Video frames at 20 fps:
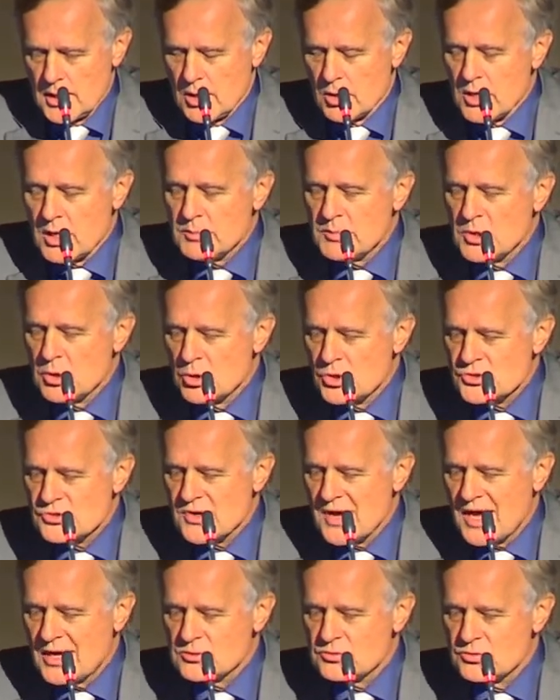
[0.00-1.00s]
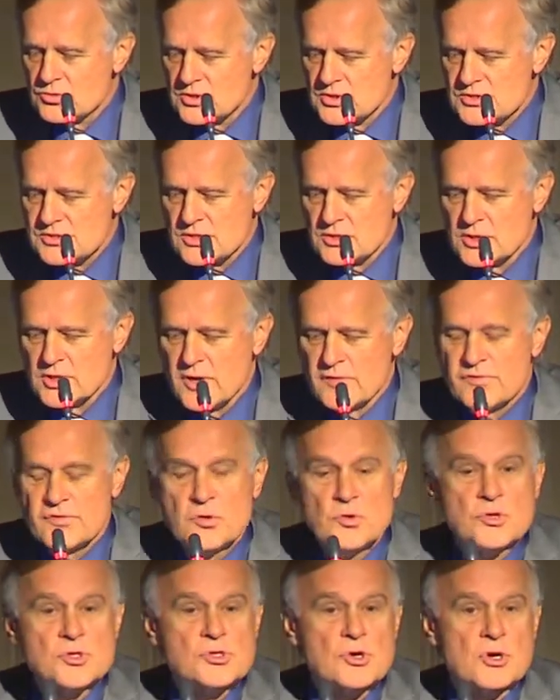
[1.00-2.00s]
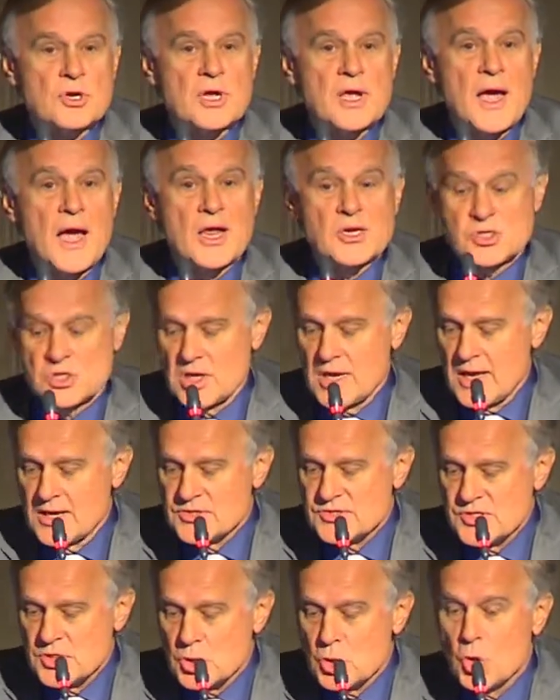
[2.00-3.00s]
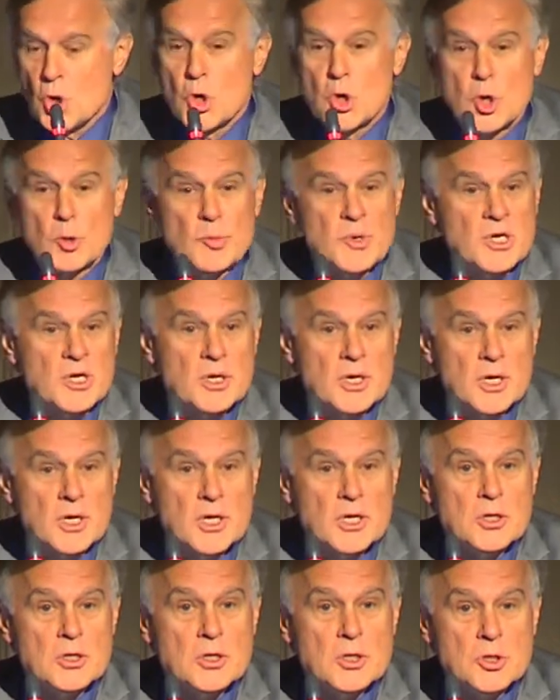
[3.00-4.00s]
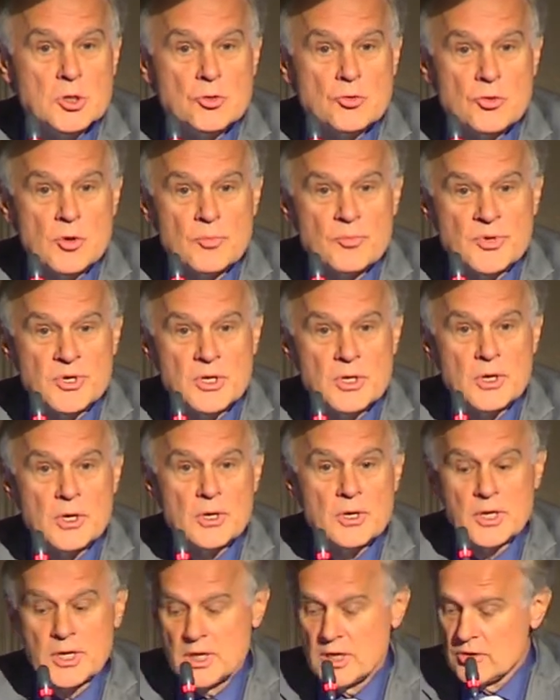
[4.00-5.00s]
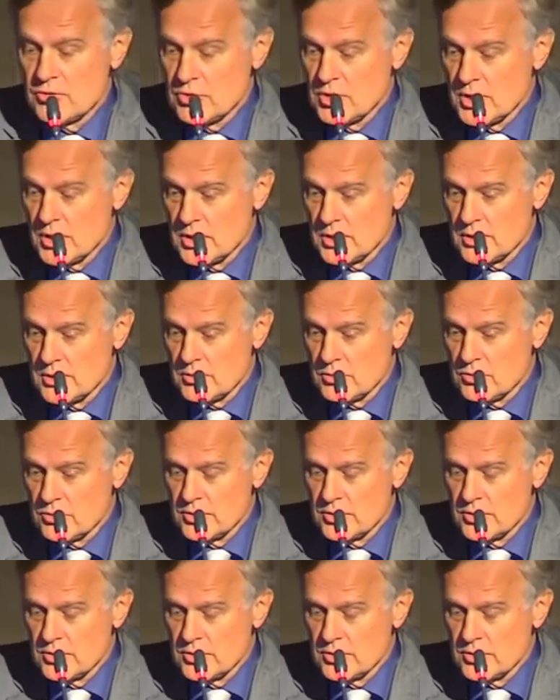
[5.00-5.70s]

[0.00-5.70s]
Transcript: Now, let me also add to this that in a future cashless economy in the European area